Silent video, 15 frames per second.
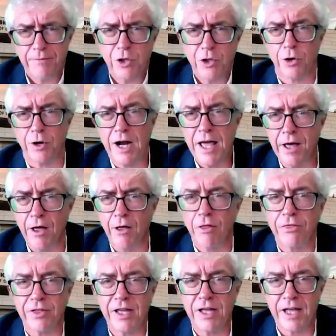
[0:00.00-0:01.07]
your health
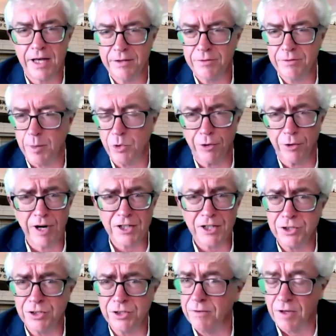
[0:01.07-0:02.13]
and the
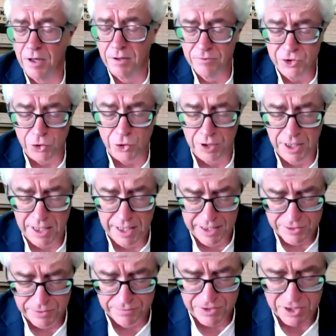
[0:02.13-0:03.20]
progression of, of certain
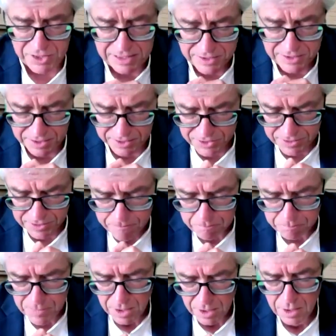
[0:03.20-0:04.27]
kinds of diseases?
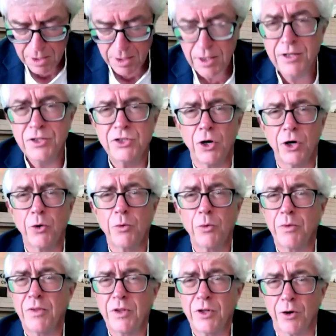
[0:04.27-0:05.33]
So
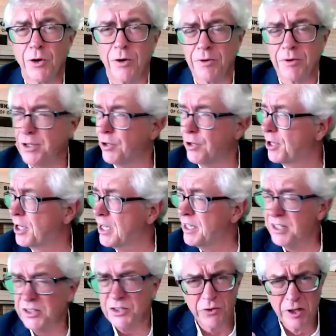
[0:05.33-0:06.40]
your, your gut
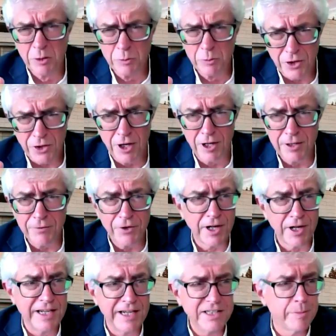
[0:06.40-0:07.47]
is filled with all different
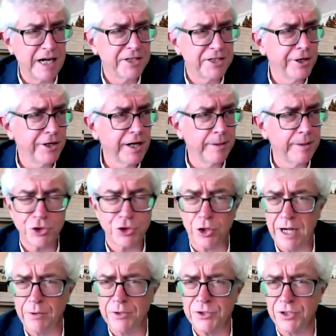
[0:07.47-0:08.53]
kinds of bacteria. I'm sure
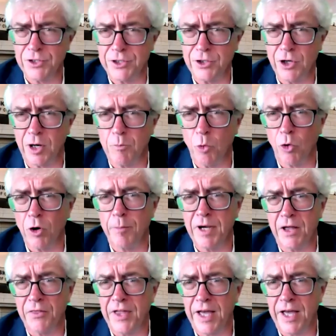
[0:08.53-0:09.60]
Howard's going to talk more
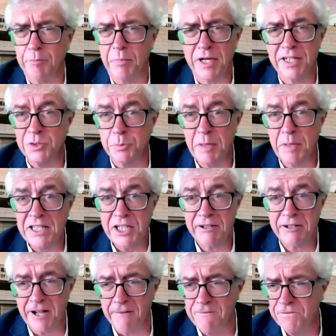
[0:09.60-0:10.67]
about that, but it's
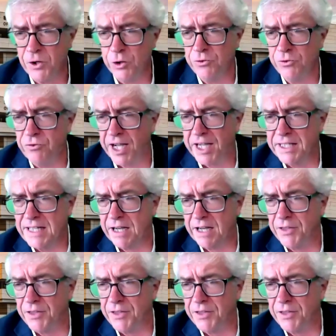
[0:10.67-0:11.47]
basically a food fight.